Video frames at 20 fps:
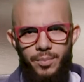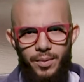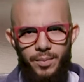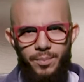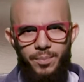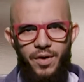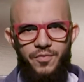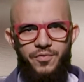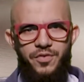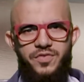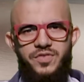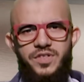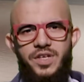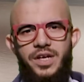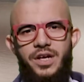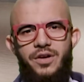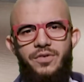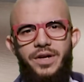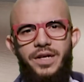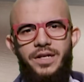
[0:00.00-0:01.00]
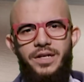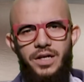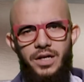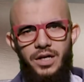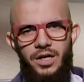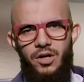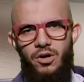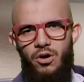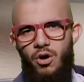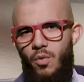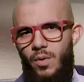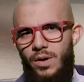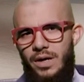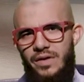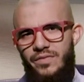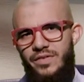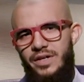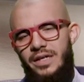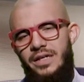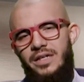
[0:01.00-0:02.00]
a puff of cigarette or
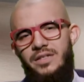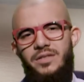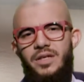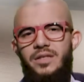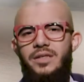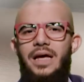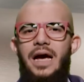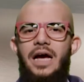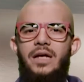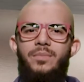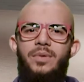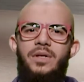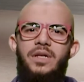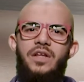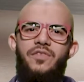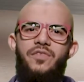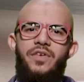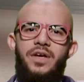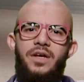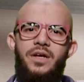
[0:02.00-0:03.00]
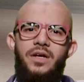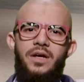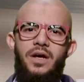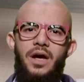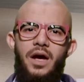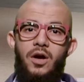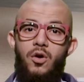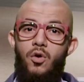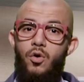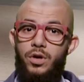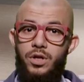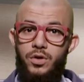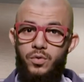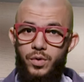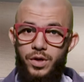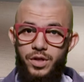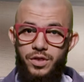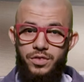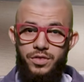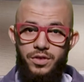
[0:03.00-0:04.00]
whatever it is that they had been living according
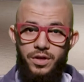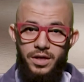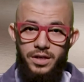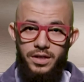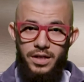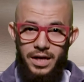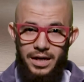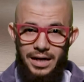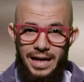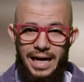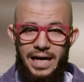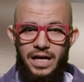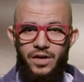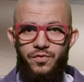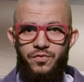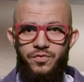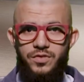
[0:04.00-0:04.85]
with in their life.